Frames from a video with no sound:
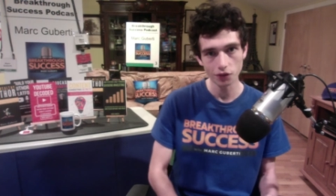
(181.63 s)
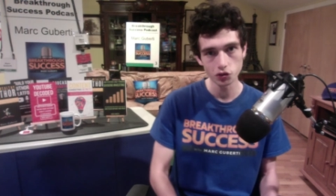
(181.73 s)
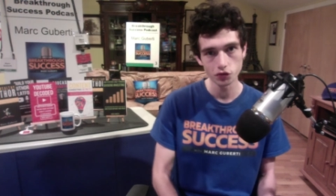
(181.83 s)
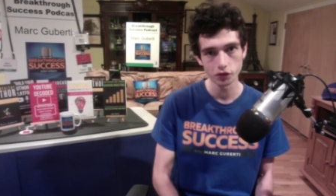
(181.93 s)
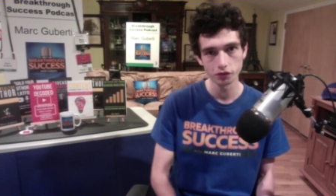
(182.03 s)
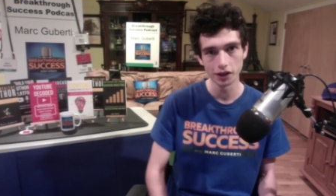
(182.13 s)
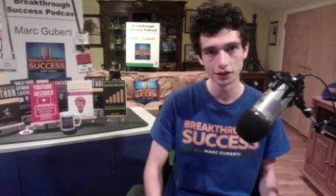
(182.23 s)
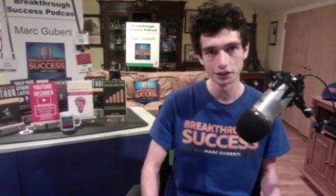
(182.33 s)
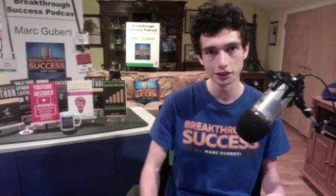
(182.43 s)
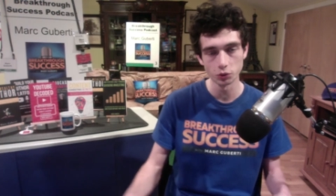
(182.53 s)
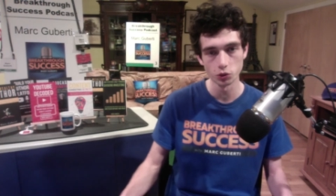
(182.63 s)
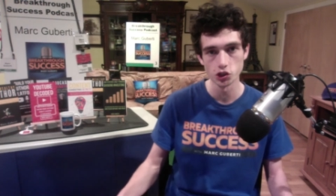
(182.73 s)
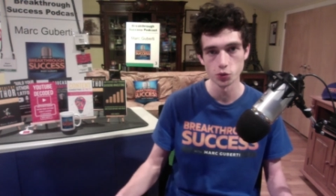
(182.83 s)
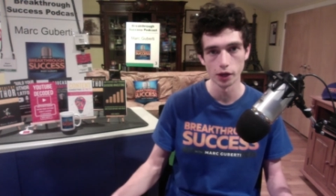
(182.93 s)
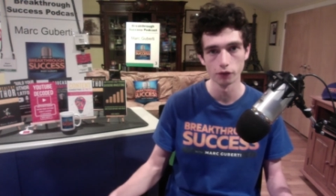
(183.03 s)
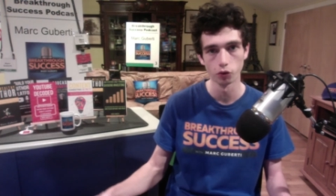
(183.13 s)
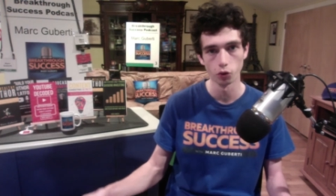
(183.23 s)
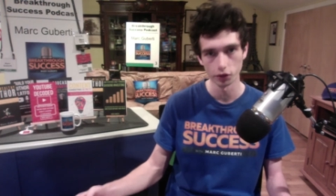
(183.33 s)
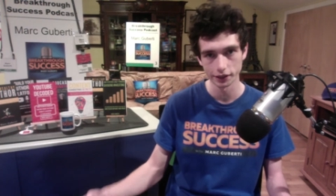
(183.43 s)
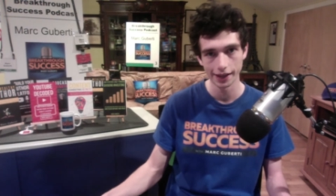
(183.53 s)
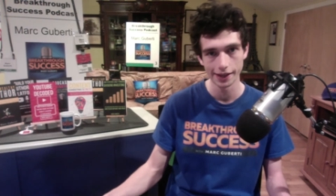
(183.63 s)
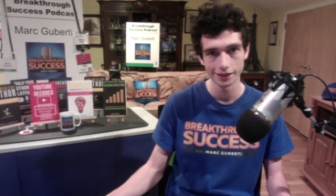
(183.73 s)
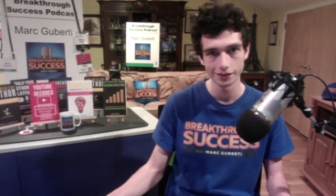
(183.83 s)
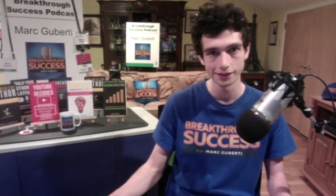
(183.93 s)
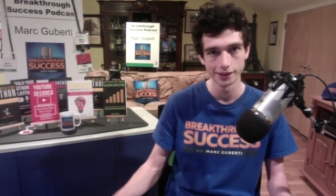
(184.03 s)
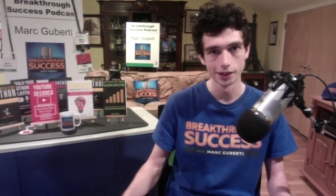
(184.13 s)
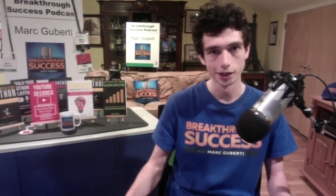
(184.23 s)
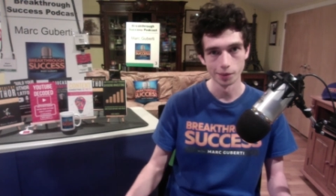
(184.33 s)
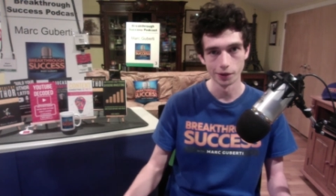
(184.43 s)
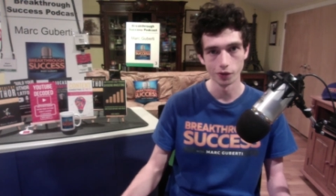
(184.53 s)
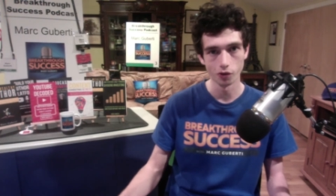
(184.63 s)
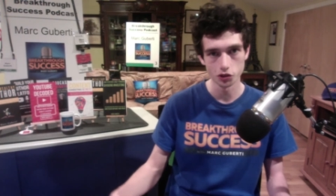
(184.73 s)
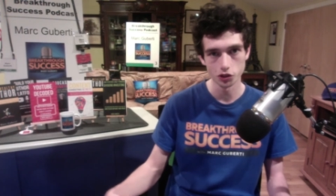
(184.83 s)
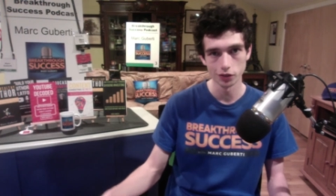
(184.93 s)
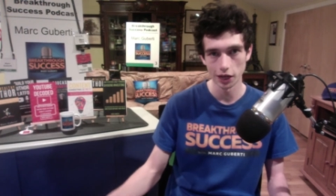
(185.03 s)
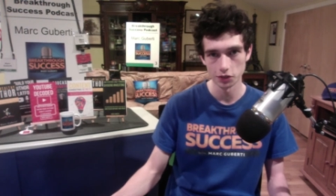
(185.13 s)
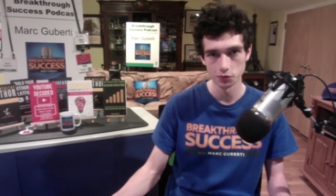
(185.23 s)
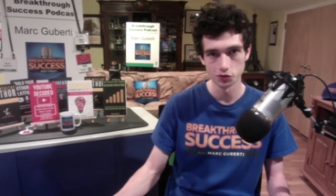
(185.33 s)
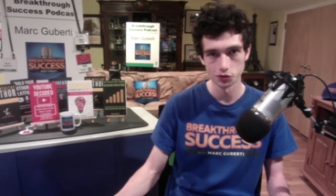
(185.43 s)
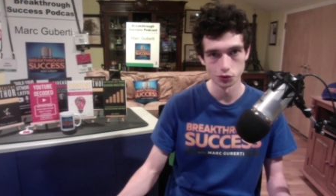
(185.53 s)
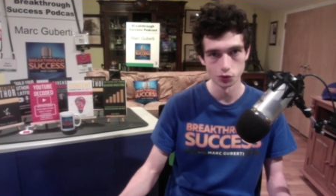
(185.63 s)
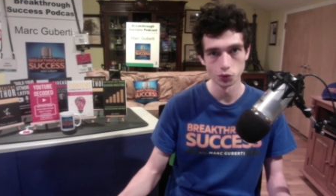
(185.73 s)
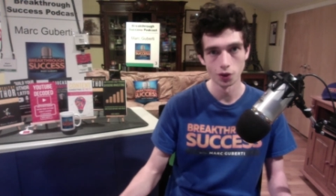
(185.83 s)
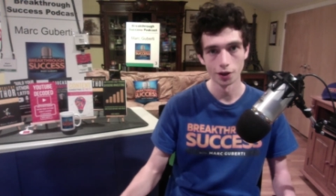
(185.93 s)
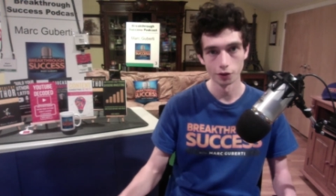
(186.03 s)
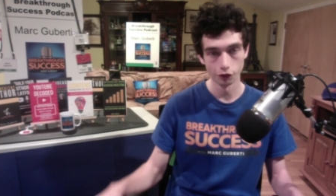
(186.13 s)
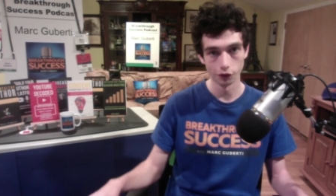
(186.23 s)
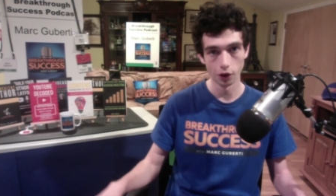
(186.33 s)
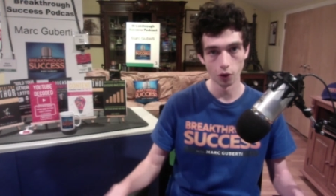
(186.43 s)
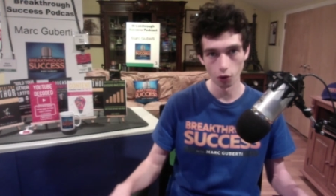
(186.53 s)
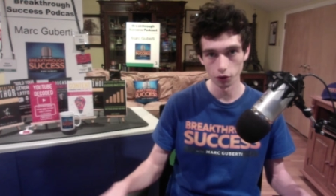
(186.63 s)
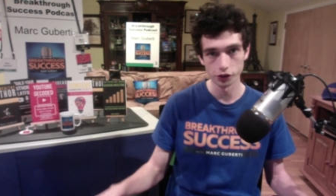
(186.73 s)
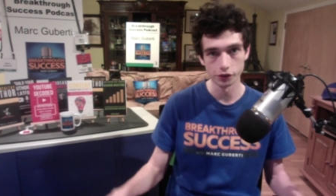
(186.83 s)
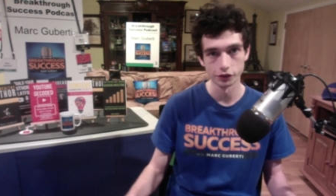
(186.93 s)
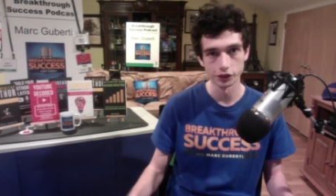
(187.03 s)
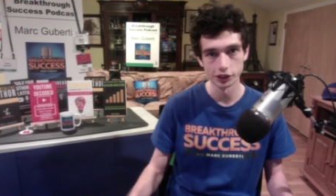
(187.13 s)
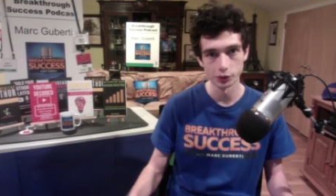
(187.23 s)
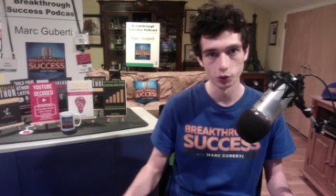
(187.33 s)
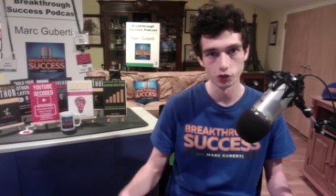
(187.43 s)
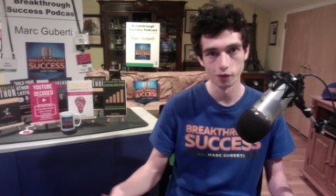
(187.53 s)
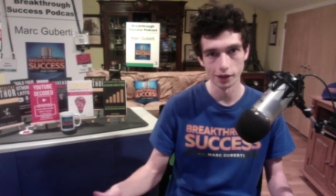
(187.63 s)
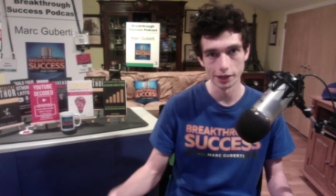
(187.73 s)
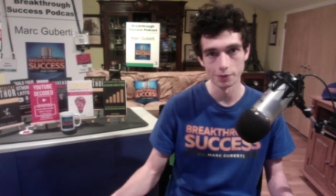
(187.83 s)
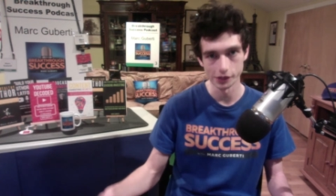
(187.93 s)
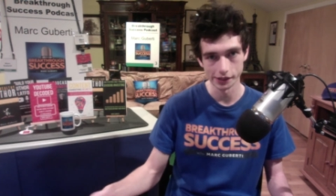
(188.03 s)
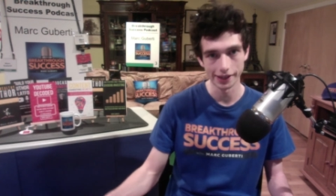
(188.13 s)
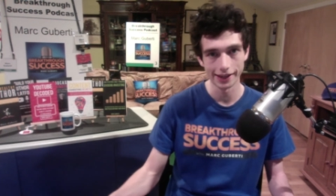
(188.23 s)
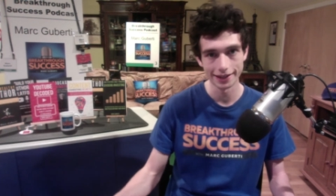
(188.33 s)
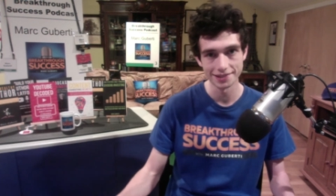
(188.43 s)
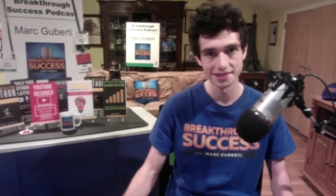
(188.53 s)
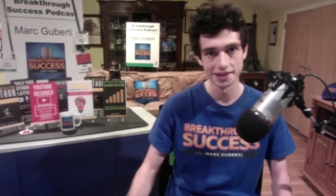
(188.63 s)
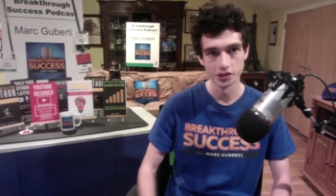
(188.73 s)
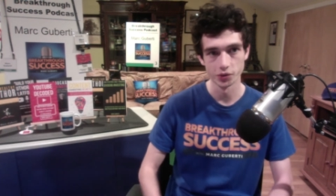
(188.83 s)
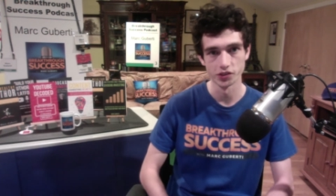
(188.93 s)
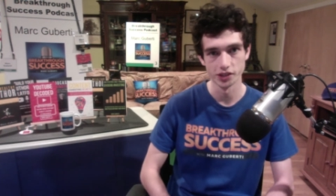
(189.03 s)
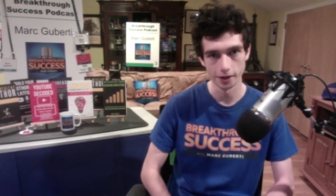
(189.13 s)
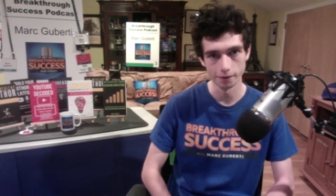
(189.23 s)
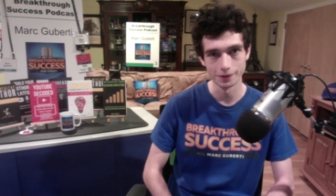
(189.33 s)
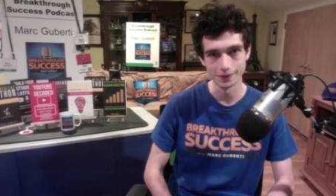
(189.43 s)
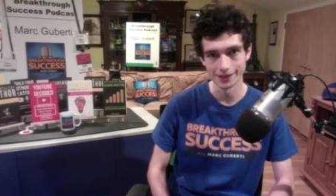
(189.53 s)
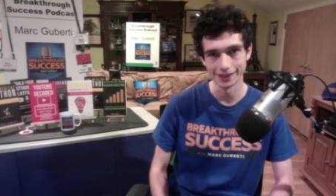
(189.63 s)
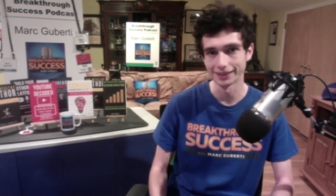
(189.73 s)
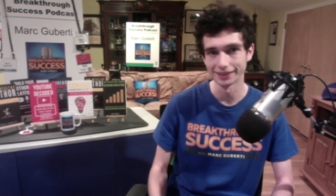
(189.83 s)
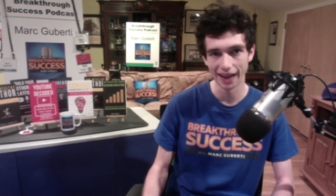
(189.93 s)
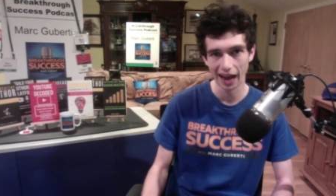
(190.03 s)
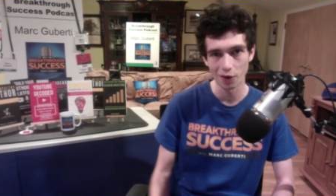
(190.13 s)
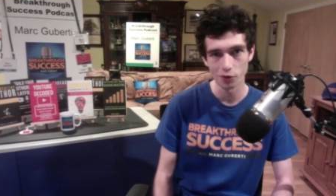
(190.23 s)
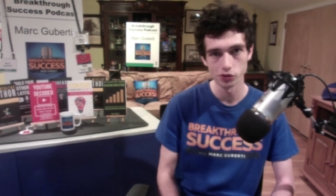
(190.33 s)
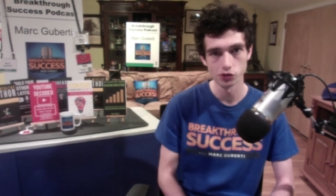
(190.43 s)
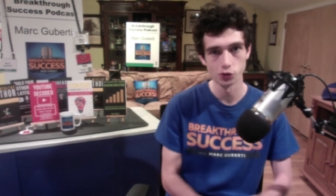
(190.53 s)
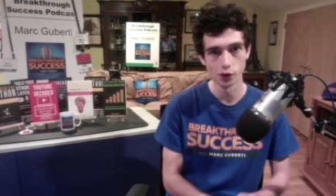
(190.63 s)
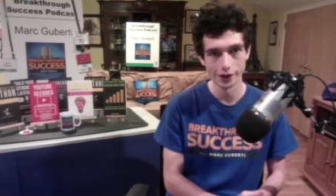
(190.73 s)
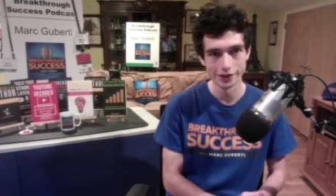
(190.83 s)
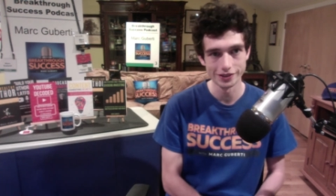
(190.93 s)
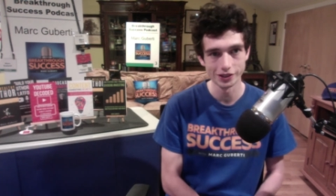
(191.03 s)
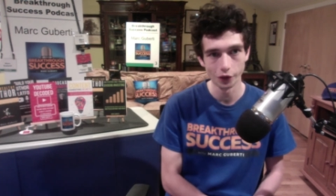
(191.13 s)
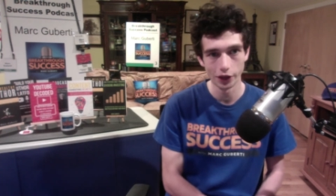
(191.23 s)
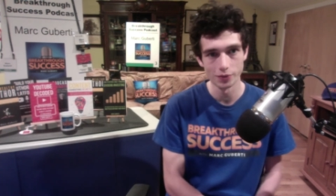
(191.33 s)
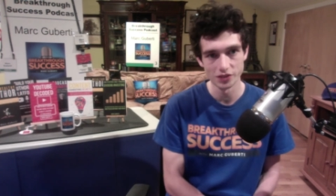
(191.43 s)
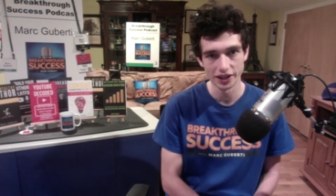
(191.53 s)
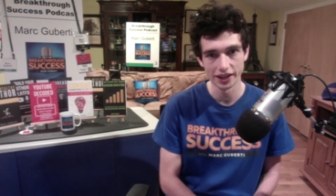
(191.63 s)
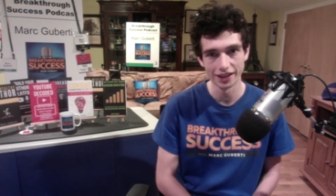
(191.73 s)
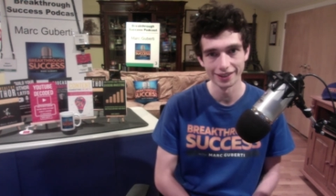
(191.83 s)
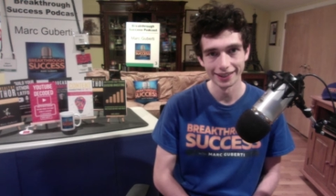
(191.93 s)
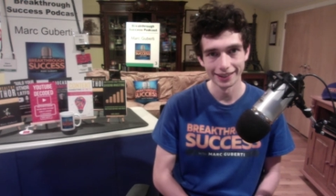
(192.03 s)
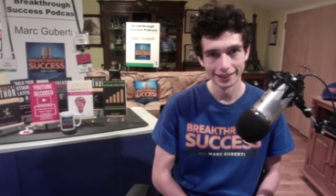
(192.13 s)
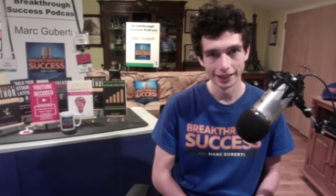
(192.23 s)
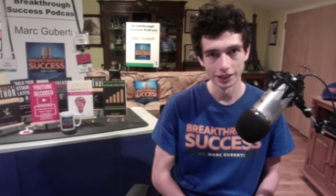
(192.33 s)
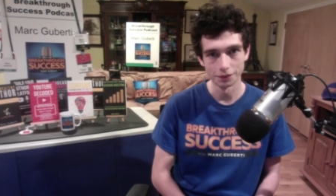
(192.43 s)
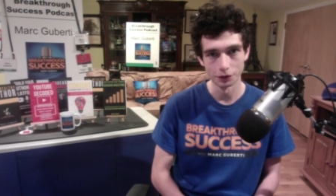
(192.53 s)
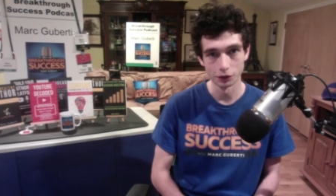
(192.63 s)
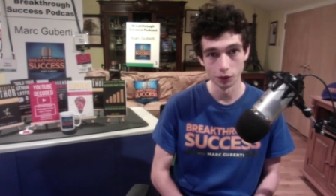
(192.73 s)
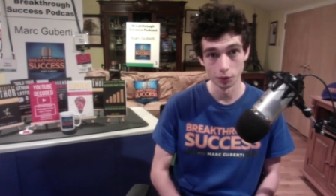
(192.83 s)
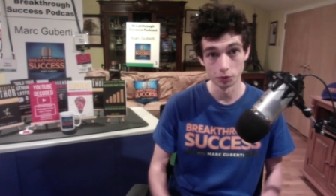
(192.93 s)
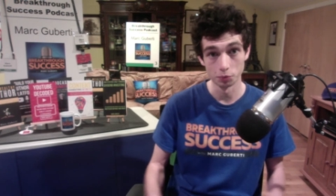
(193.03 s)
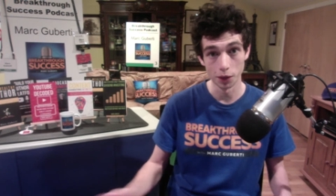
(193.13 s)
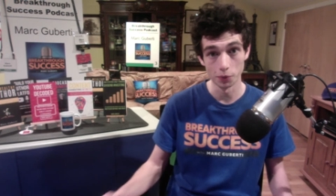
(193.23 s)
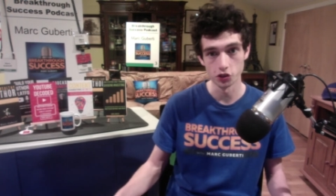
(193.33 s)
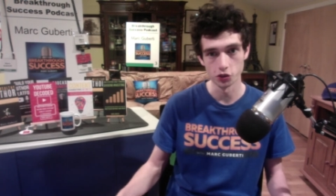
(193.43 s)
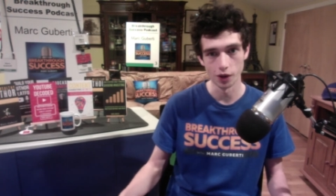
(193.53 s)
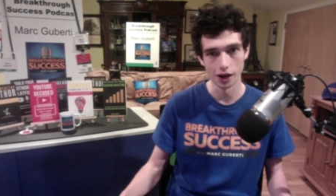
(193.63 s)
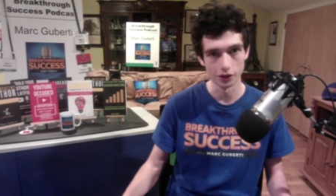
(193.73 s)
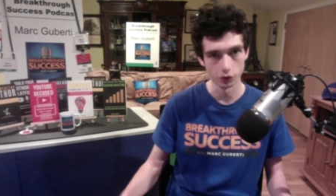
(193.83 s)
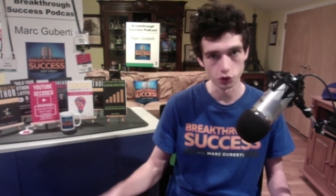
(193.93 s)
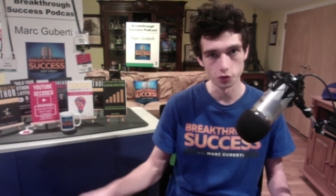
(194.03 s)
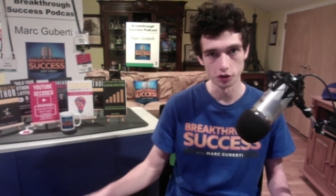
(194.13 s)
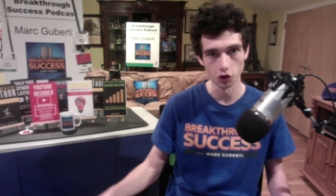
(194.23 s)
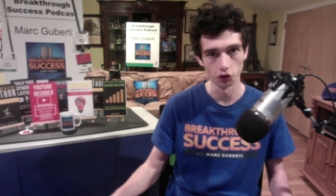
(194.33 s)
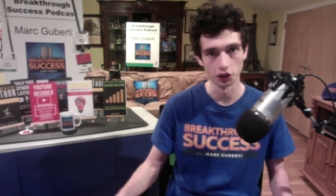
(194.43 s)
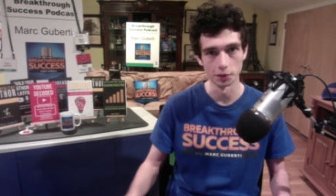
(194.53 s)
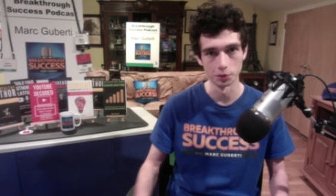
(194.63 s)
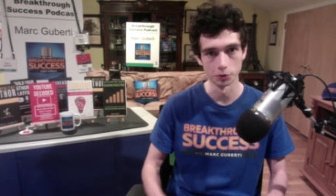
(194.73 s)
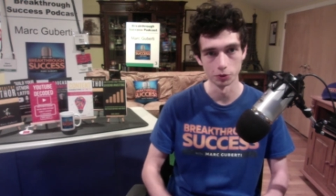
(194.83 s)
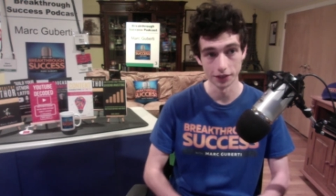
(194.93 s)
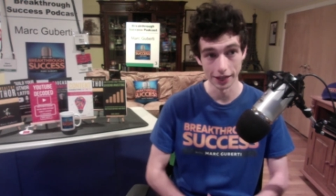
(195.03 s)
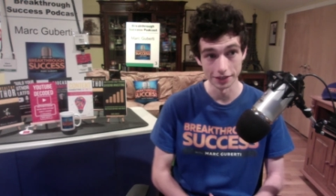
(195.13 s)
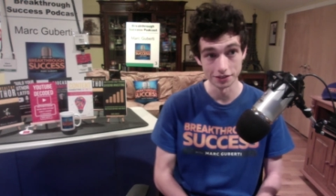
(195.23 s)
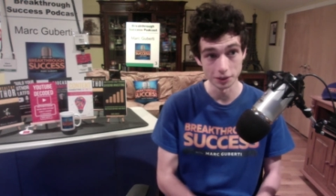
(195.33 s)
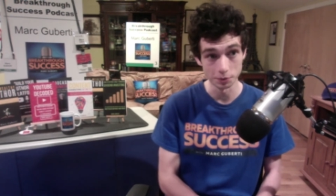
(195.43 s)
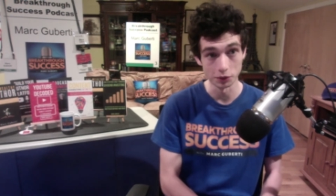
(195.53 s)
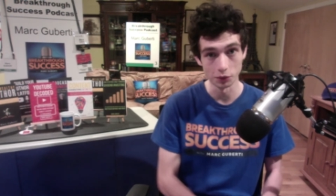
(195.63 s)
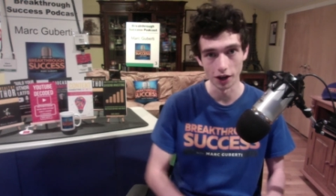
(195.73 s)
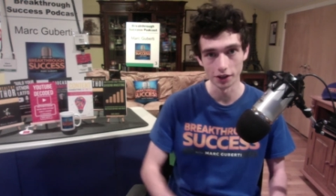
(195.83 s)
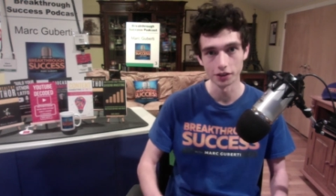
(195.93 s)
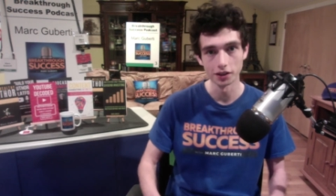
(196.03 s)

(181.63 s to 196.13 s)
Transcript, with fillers: just for finding keywords to rank for organically, but it also allows me to figure out all the different keywords for my Amazon ads. So instead of me taking an hour to create a single Amazon ad, KDP, I mean, Publisher Rocket, used to be called KB, KDP Rocket,